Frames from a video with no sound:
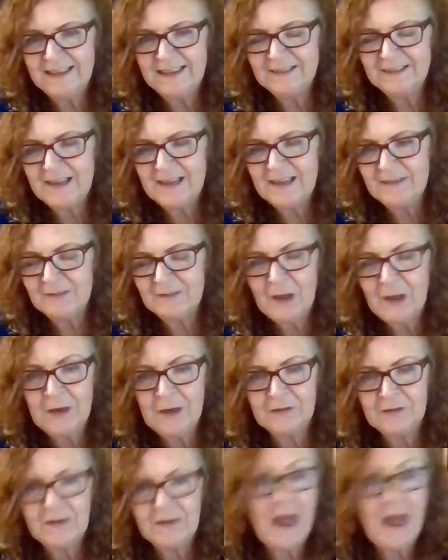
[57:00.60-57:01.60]
than
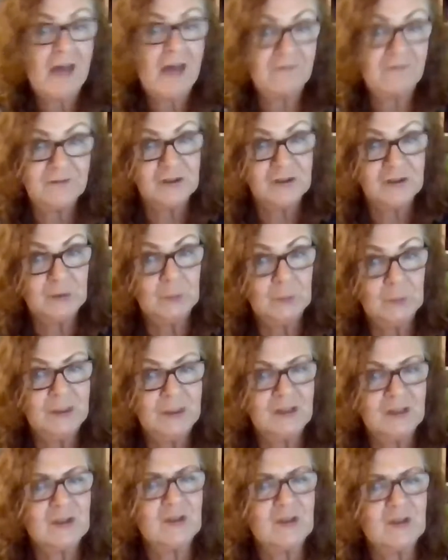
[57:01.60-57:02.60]
kind of official
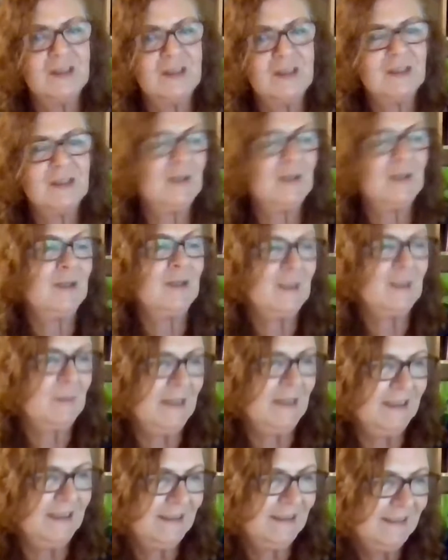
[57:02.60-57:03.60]
history, so to
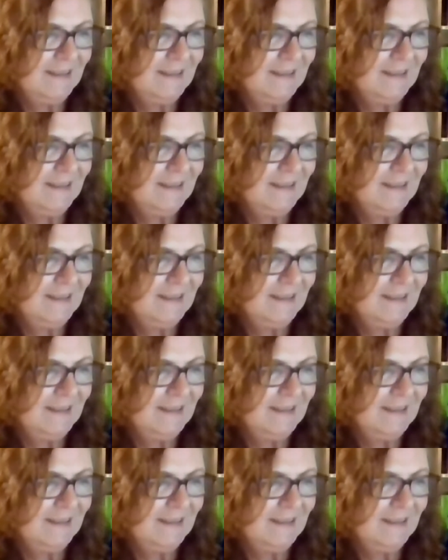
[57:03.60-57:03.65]
speak.